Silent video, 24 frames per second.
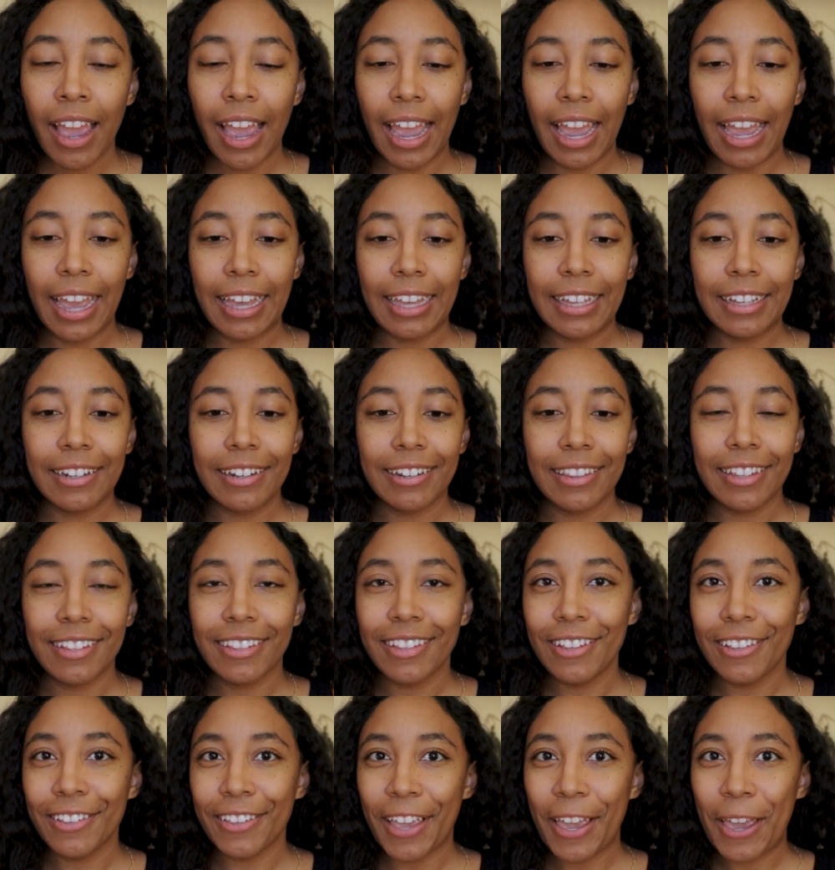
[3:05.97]
And
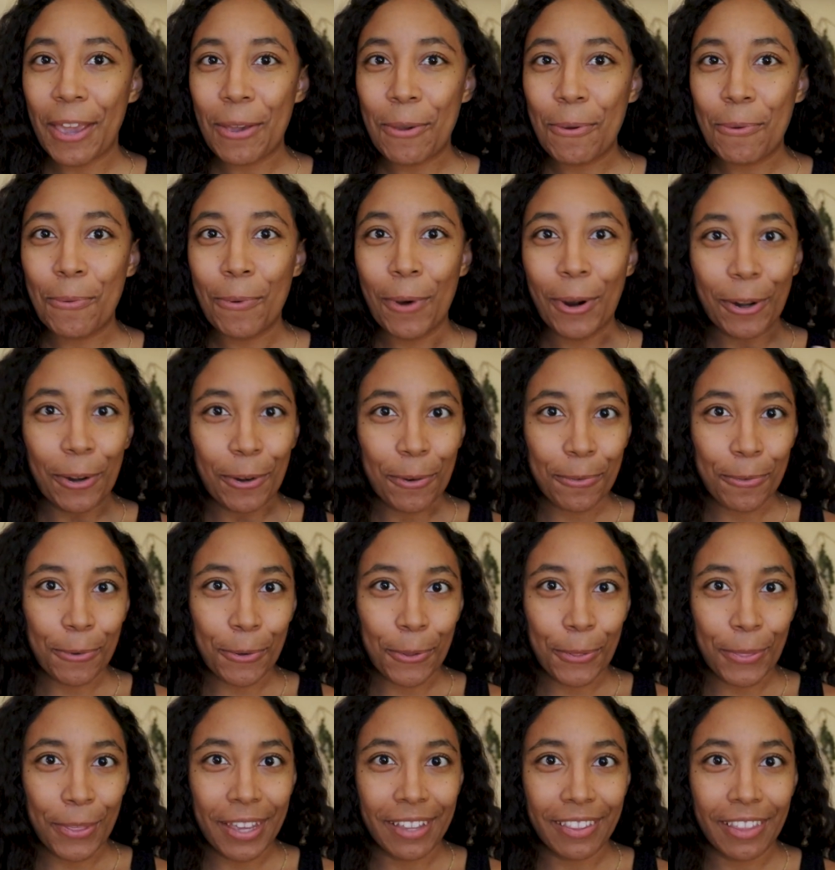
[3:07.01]
this is a
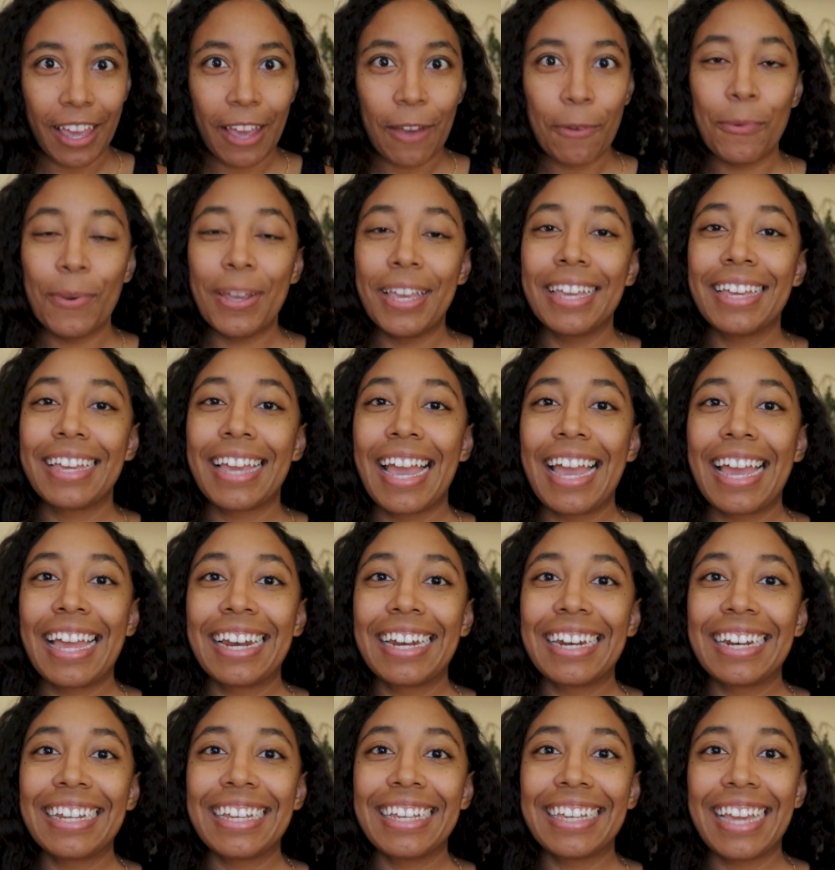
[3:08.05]
wonderful thing that we
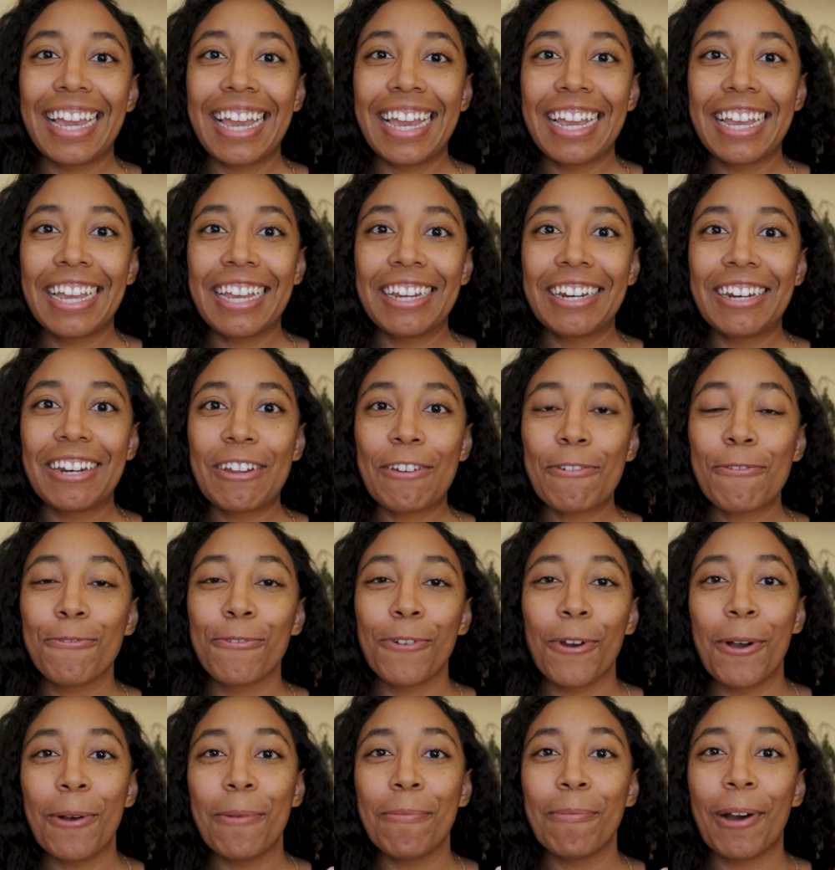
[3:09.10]
can gain
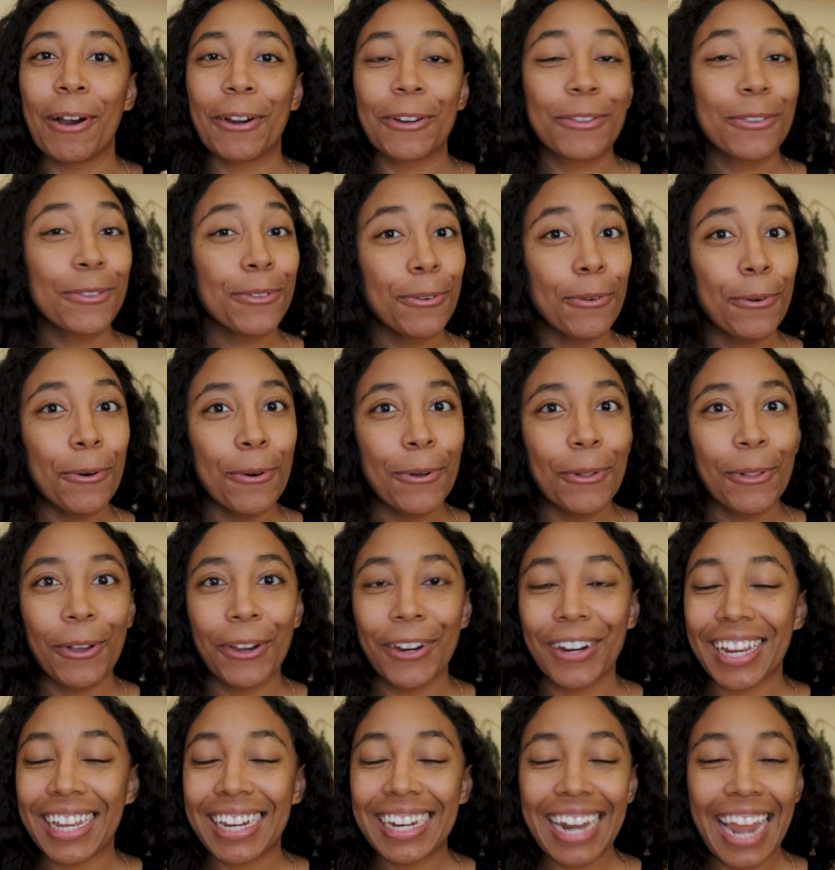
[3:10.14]
from our soul,
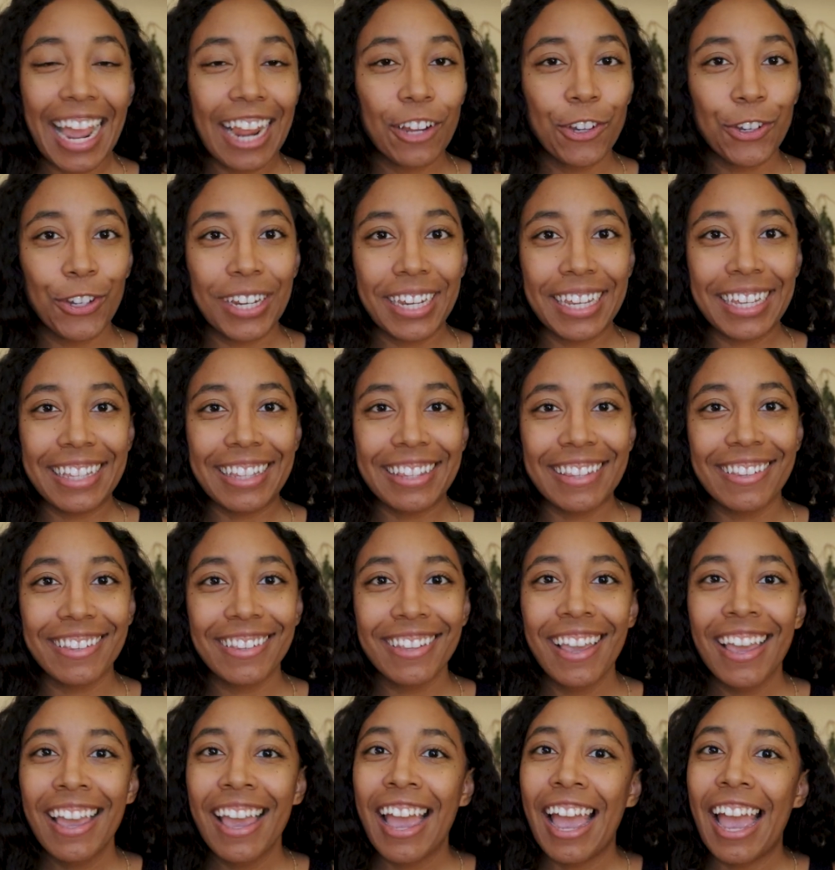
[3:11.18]
our connections,
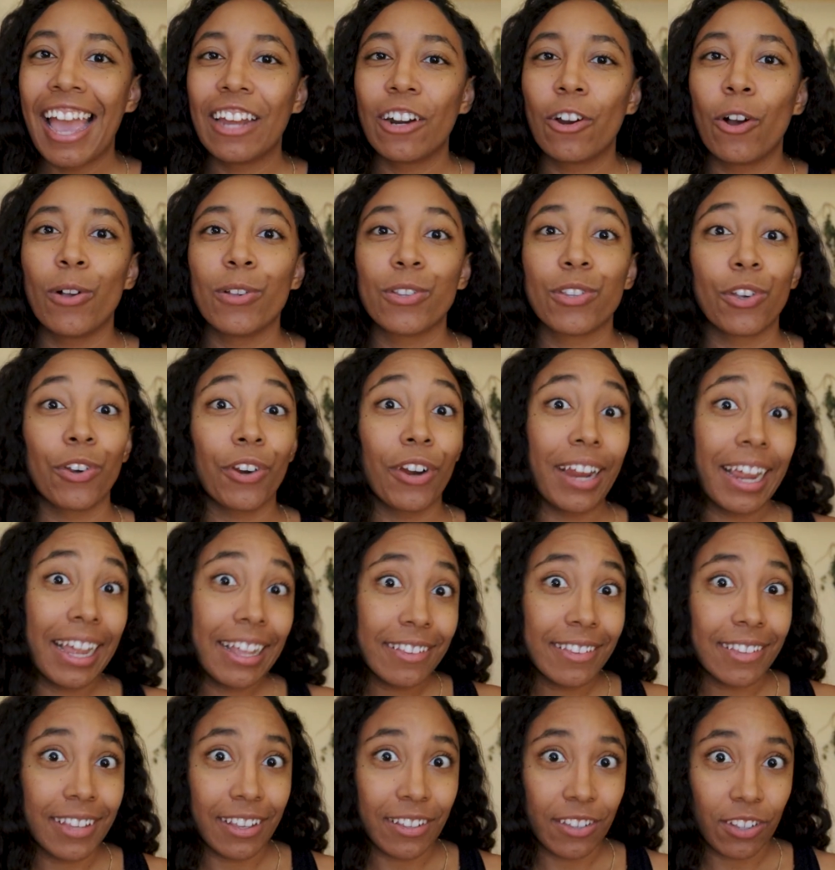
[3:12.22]
and also our
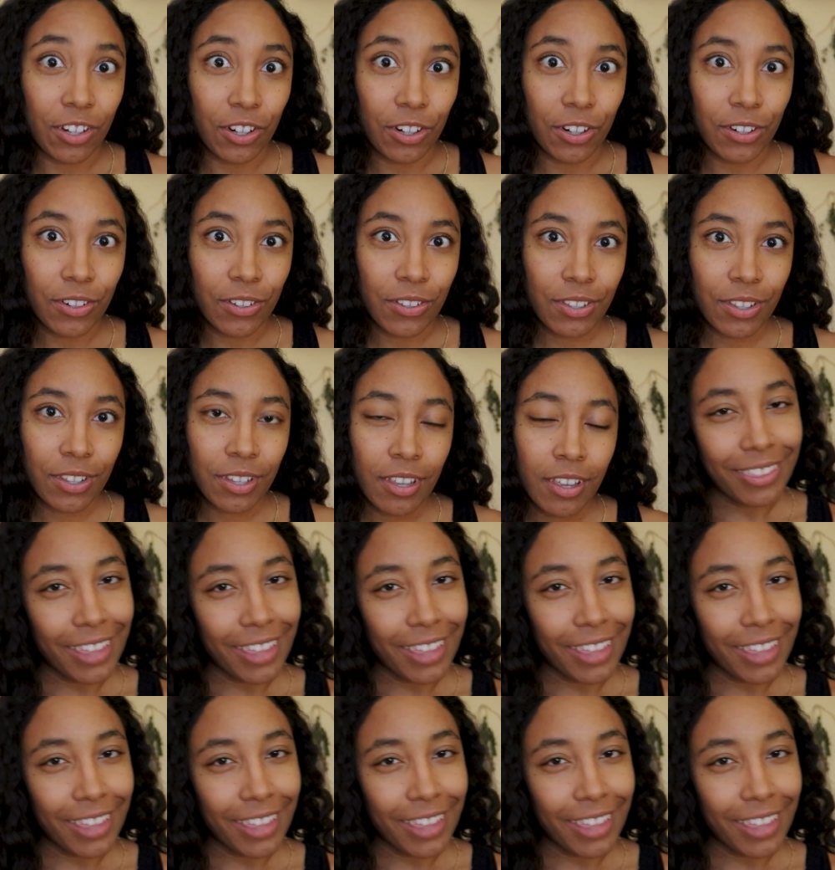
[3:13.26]
ancestors.